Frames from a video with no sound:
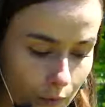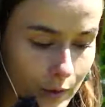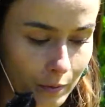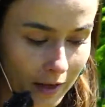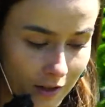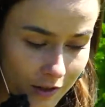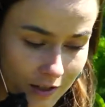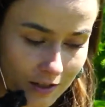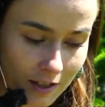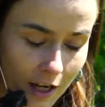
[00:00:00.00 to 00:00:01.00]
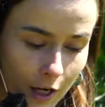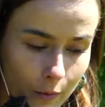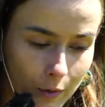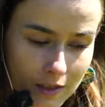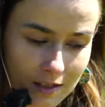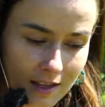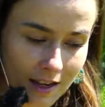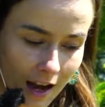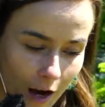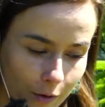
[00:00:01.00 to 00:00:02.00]
what you mentioned was
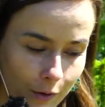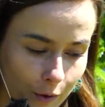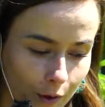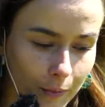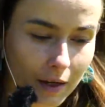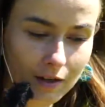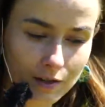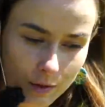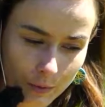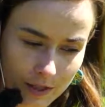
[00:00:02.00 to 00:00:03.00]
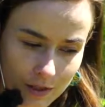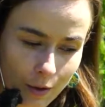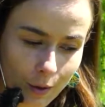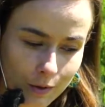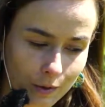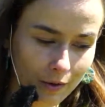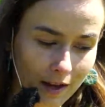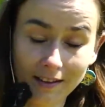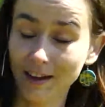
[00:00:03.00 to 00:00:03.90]
how your parents always told you that